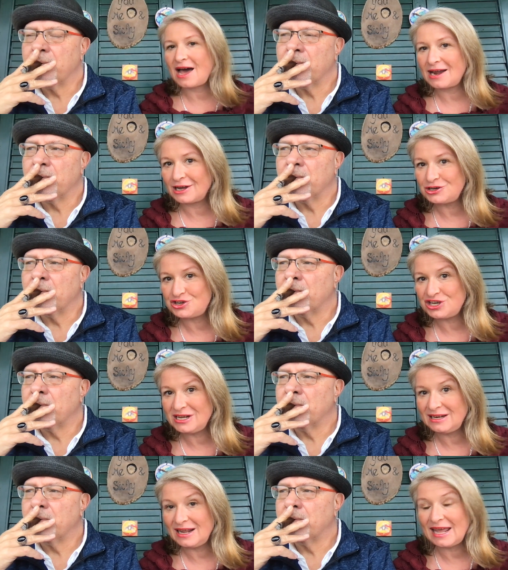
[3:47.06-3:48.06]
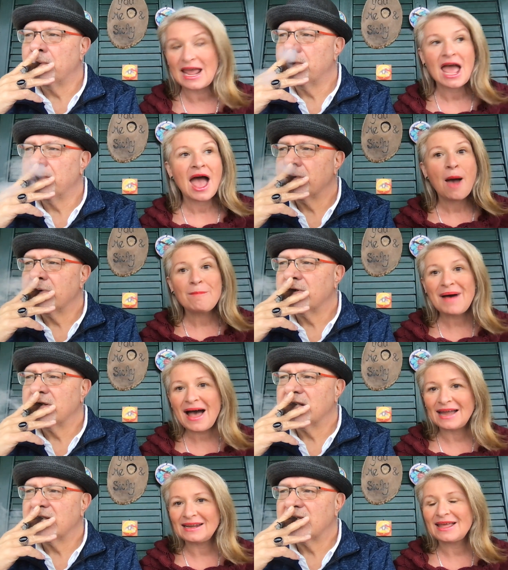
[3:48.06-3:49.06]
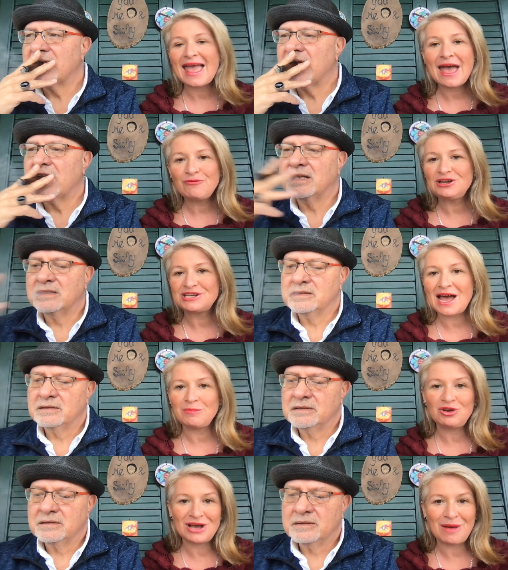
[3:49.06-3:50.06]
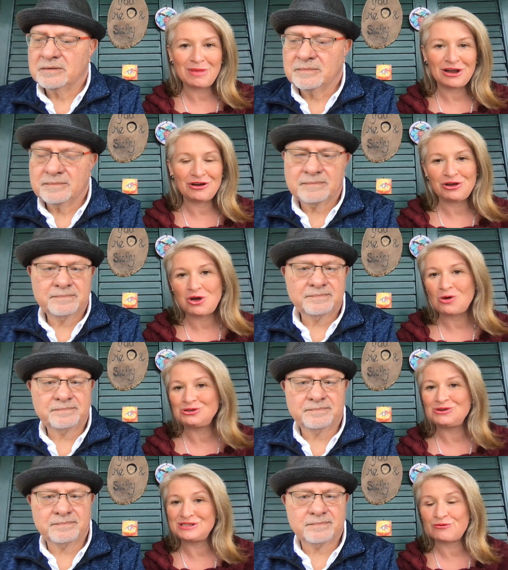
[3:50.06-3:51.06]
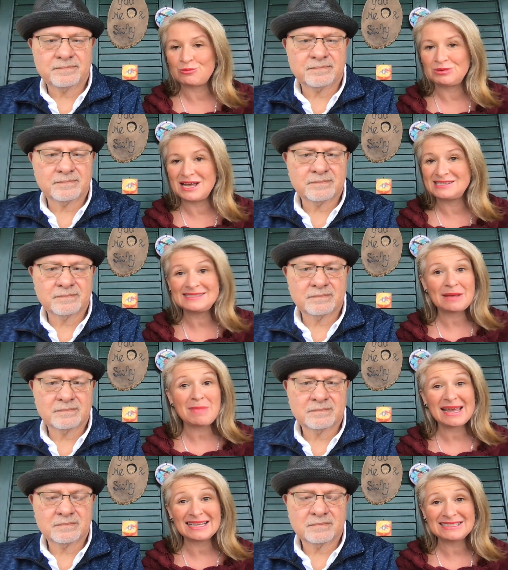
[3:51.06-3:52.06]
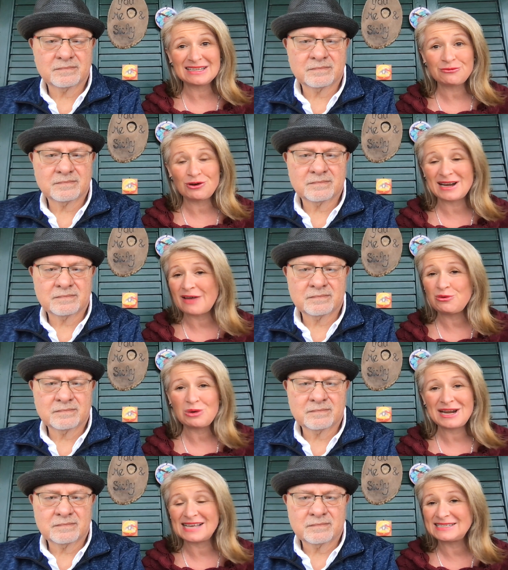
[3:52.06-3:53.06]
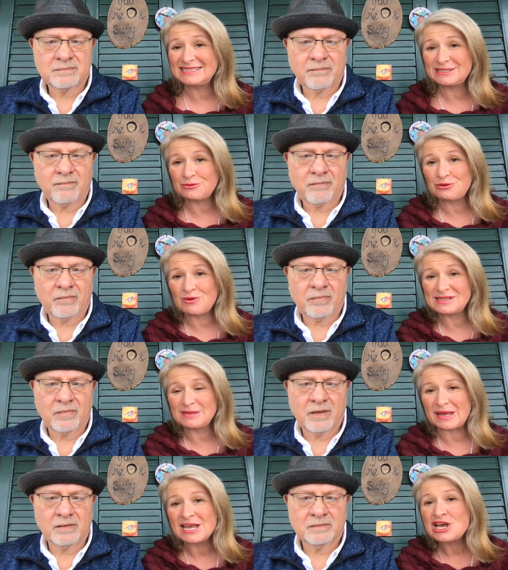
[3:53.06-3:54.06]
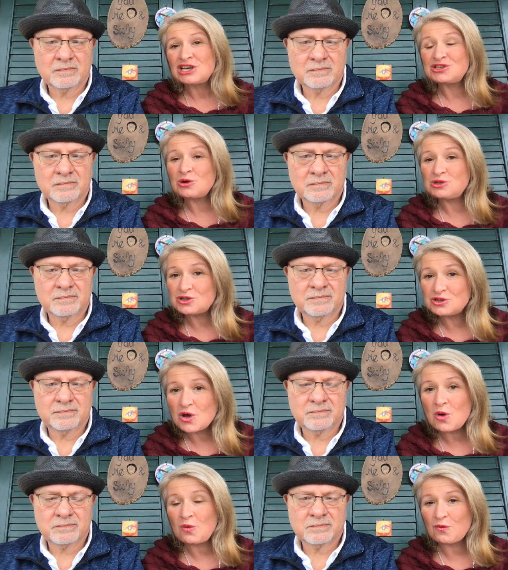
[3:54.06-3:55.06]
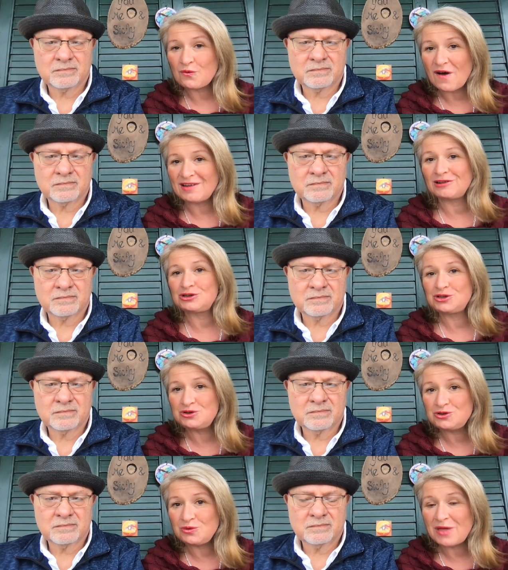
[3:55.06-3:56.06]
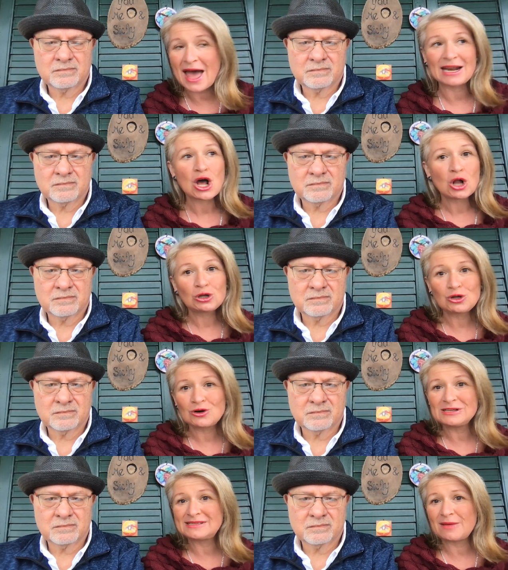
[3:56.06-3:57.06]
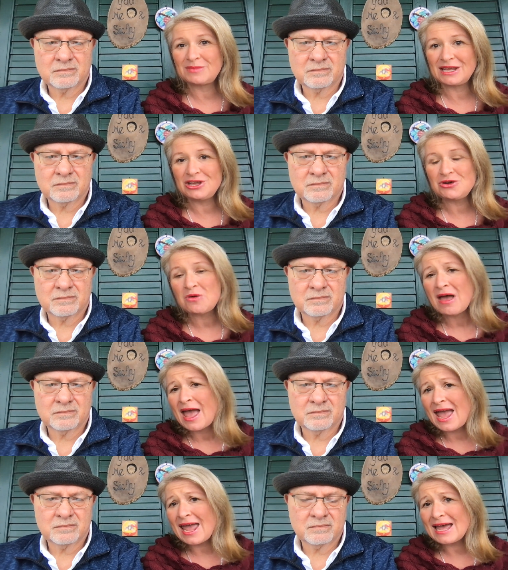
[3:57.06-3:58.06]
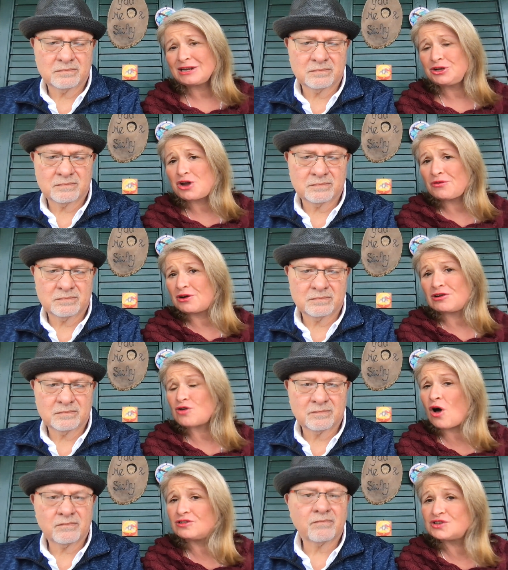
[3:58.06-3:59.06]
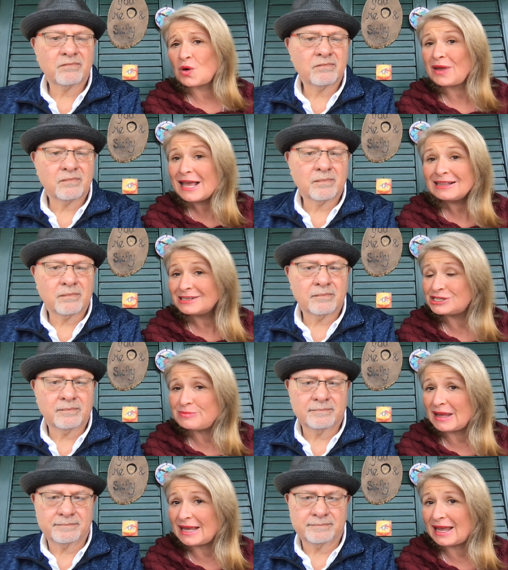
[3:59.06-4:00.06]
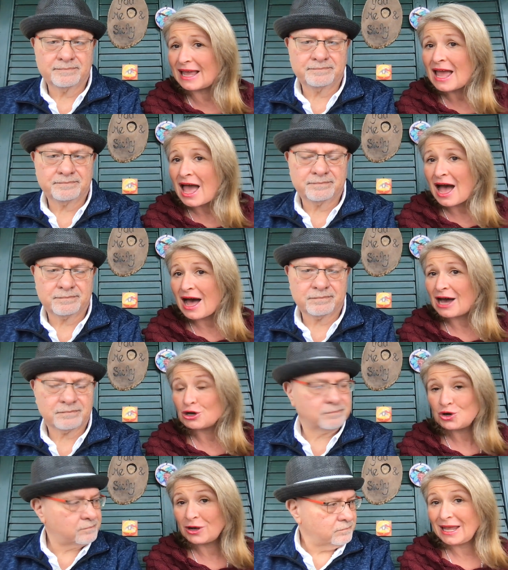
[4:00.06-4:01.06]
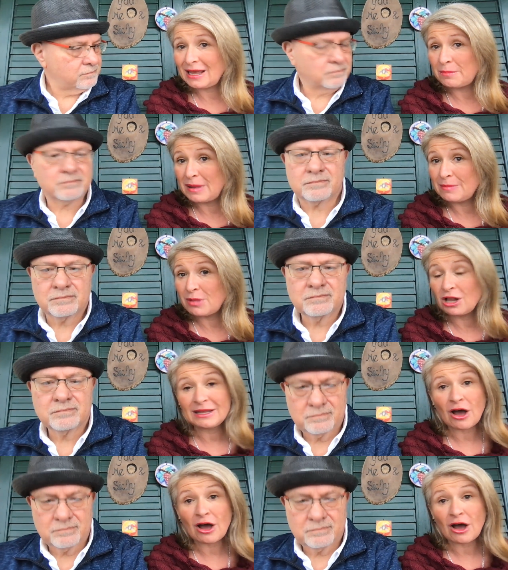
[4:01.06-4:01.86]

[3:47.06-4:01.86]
Speaker 1: arancini, but Every time you come here and you go to a different place, they make it different. Everyone has a different recipe. So it's so fun to do that, learn something new. And you know, there are also English speaking uh, cooking people